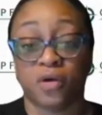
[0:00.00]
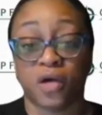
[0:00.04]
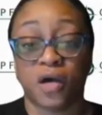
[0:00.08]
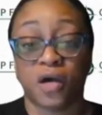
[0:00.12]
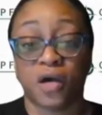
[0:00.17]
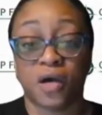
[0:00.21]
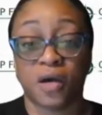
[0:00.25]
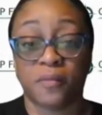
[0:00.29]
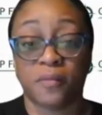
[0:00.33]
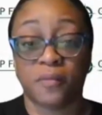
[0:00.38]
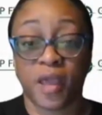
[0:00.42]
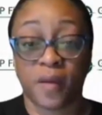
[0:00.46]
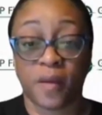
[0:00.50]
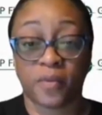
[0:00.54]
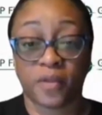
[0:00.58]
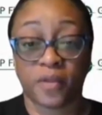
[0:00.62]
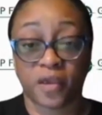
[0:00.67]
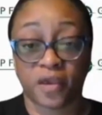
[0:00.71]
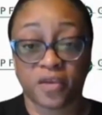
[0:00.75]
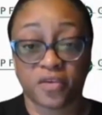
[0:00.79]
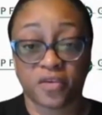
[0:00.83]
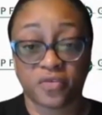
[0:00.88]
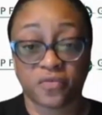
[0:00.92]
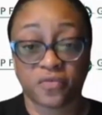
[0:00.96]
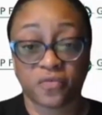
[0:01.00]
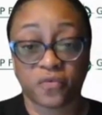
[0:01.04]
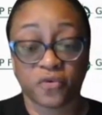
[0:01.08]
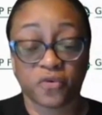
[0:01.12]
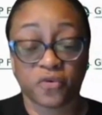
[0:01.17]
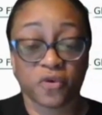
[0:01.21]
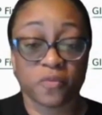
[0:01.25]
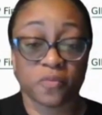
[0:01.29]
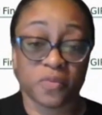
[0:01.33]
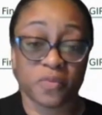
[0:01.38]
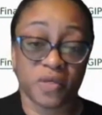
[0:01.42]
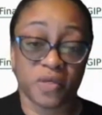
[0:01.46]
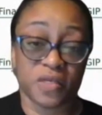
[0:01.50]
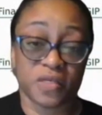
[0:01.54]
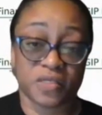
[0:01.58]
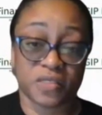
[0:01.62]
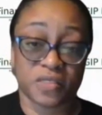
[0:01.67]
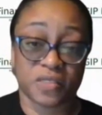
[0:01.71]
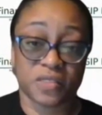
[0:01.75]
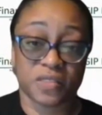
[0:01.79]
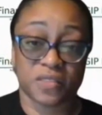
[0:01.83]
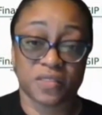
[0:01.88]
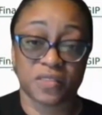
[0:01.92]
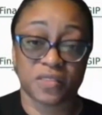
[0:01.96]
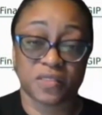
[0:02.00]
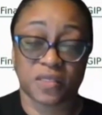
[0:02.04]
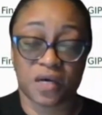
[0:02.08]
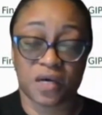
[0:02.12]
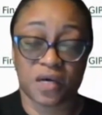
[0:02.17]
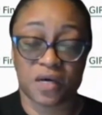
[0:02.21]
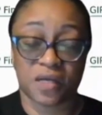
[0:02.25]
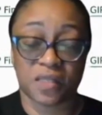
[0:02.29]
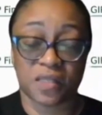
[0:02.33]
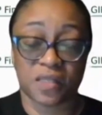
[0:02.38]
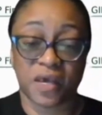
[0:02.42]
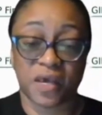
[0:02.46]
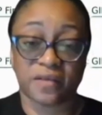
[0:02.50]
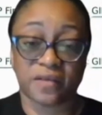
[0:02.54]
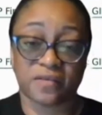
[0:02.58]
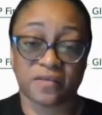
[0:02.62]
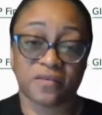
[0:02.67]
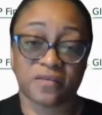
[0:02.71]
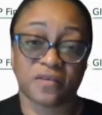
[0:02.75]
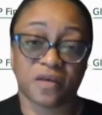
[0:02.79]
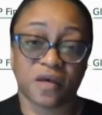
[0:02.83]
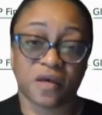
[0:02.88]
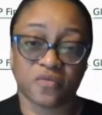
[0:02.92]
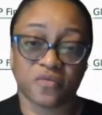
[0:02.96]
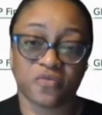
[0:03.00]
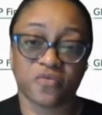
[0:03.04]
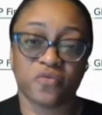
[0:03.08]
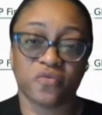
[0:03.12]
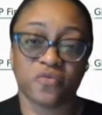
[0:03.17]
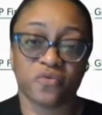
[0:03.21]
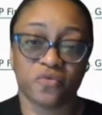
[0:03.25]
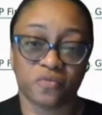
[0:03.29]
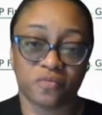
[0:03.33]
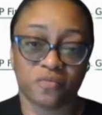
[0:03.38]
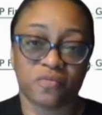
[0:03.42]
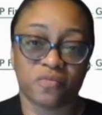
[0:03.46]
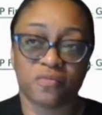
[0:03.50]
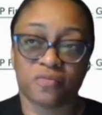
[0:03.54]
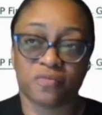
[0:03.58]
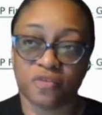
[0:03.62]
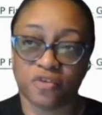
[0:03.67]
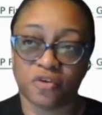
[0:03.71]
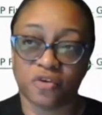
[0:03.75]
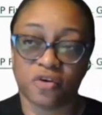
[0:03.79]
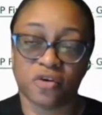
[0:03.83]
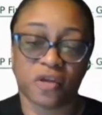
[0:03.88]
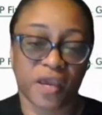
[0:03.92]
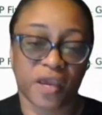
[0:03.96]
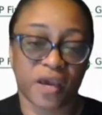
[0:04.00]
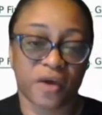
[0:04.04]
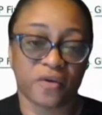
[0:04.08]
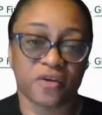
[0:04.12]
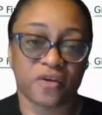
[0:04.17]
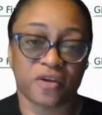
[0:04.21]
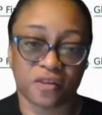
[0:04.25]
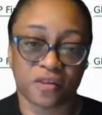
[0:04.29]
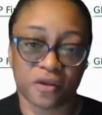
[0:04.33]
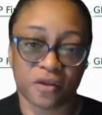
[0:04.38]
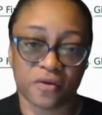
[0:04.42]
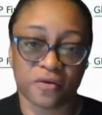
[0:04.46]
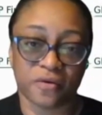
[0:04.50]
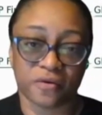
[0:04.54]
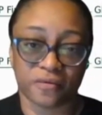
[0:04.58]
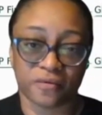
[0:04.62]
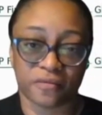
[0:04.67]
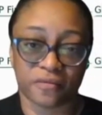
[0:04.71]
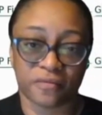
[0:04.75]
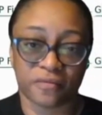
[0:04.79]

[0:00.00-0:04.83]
application for your business license comes through your county clerk.